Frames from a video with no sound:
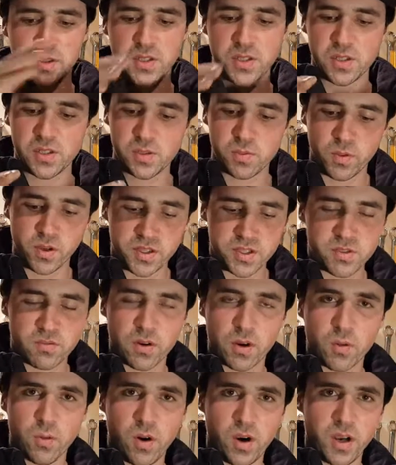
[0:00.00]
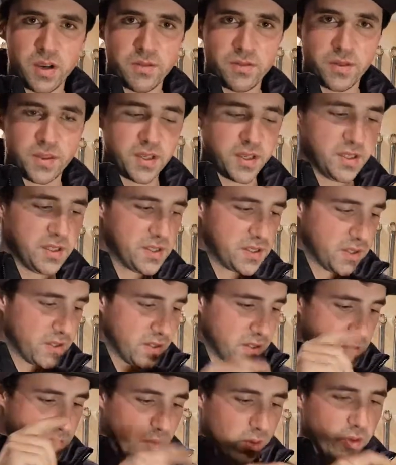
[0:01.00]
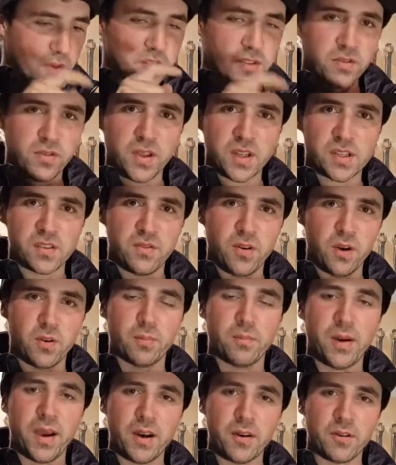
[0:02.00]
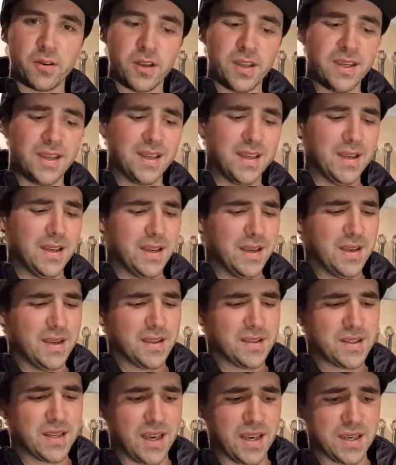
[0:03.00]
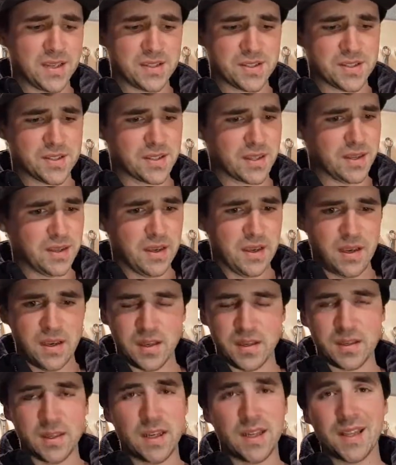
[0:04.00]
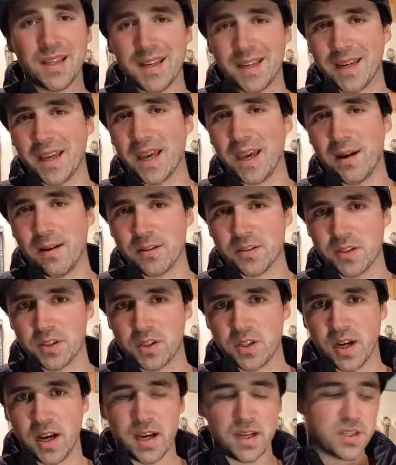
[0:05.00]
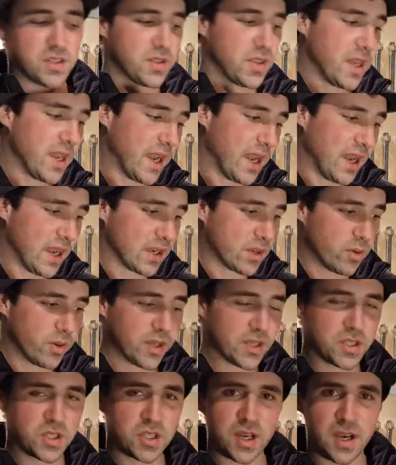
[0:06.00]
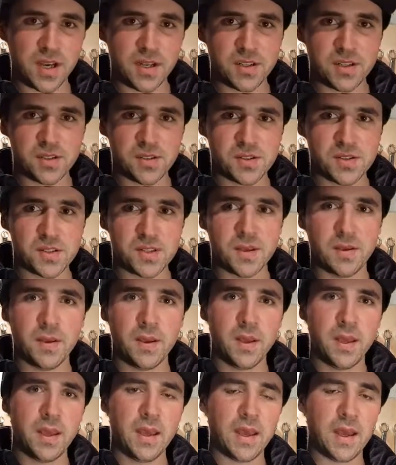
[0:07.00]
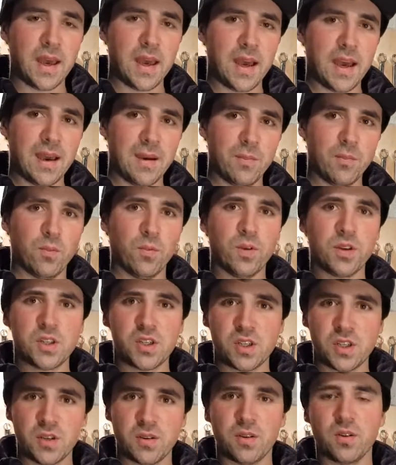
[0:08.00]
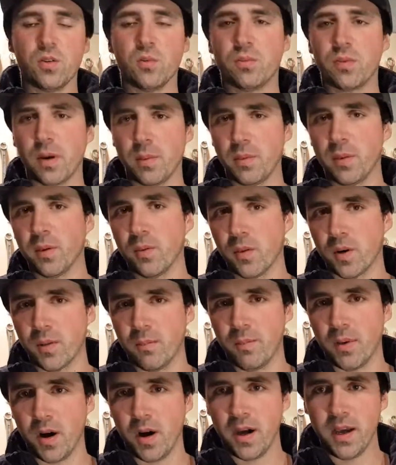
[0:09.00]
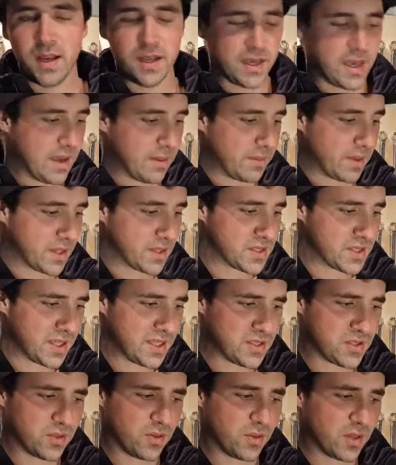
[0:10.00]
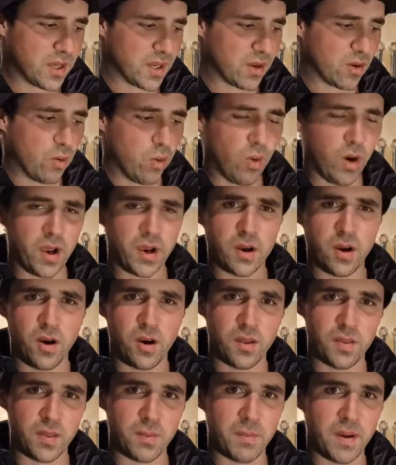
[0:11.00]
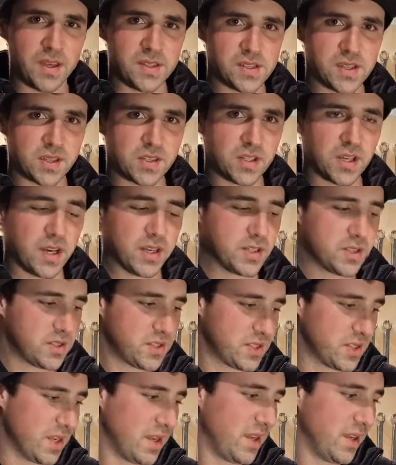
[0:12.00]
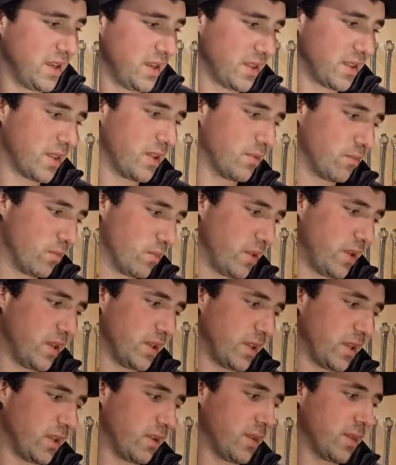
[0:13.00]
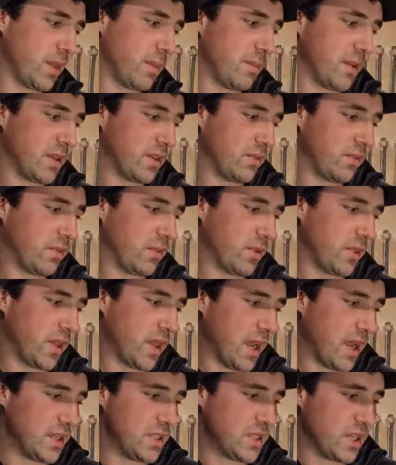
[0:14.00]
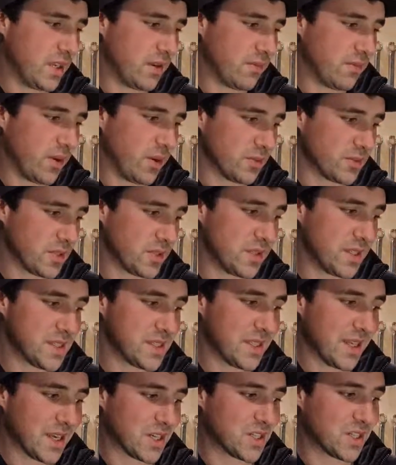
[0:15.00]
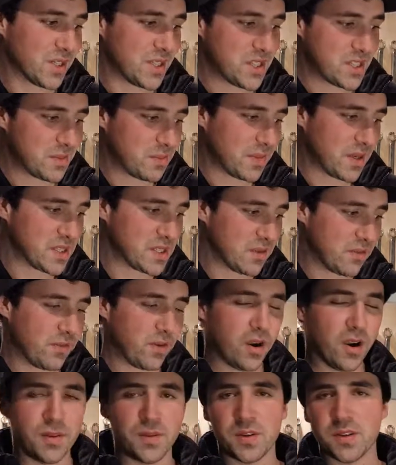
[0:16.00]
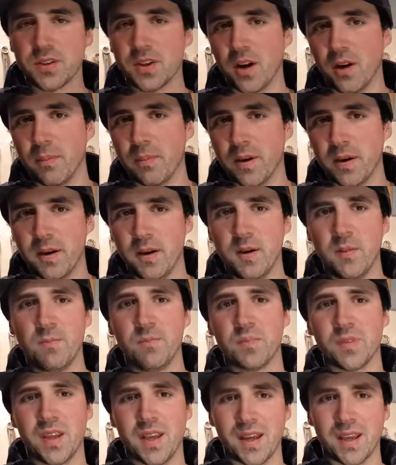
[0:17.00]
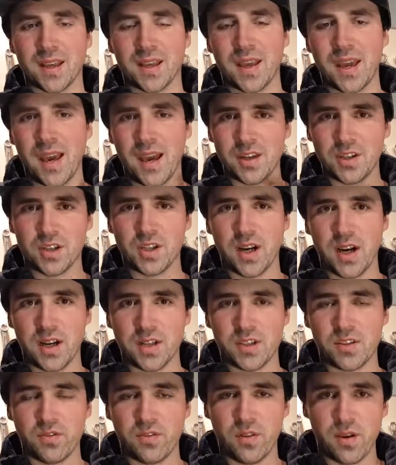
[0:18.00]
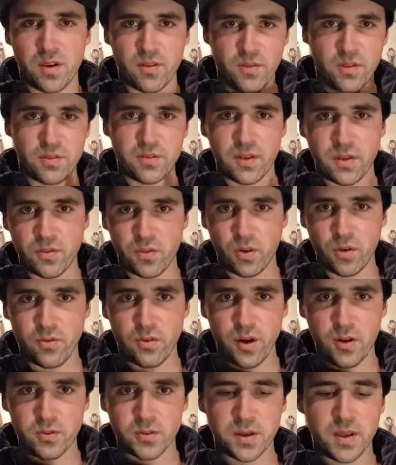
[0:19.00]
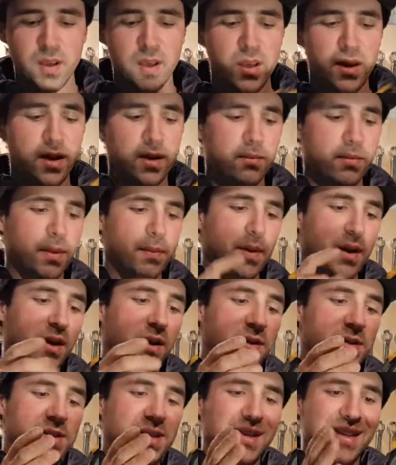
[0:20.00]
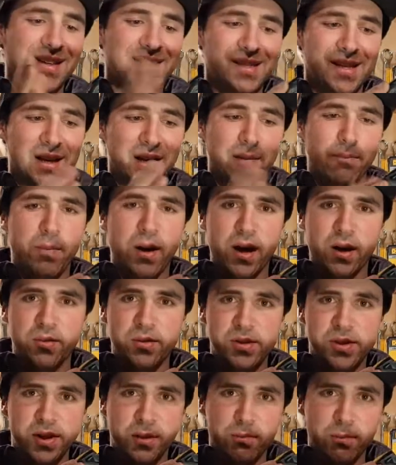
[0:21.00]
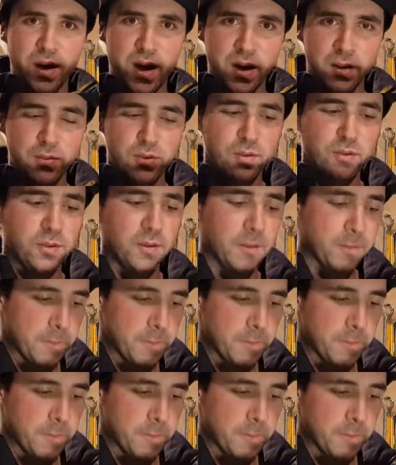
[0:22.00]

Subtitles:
is what's required for this, the smallest flex volt battery takes nearly an hour to charge. There are quick chargers, which you'll probably want to buy because these do get quite hot, the basic chargers. They're really only meant for the 18 volt. It doesn't actually specify on the top that it can charge 54 volt, but because these are backwards compatible,